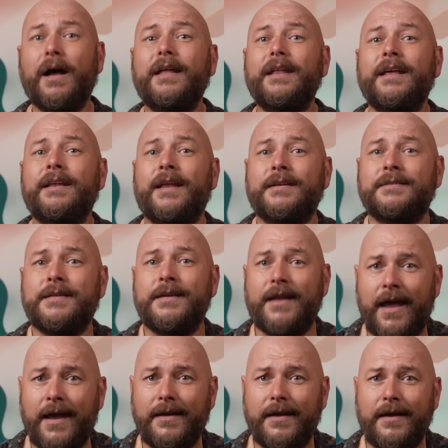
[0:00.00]
But in
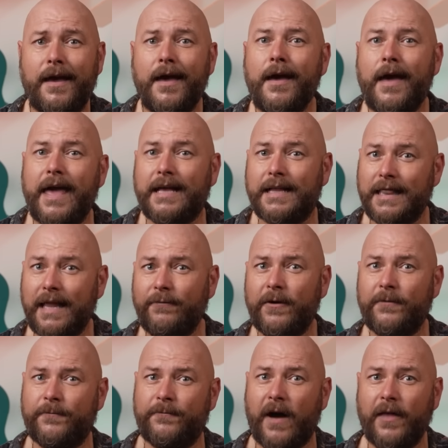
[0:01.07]
1980, a
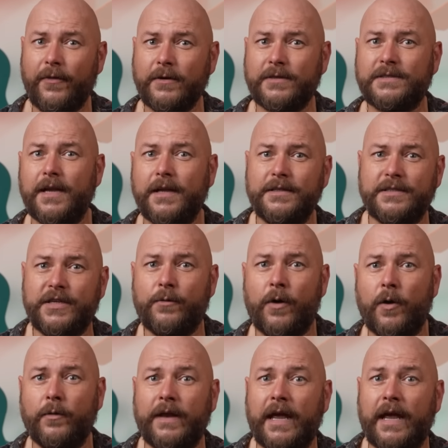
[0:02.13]
clever father-son duo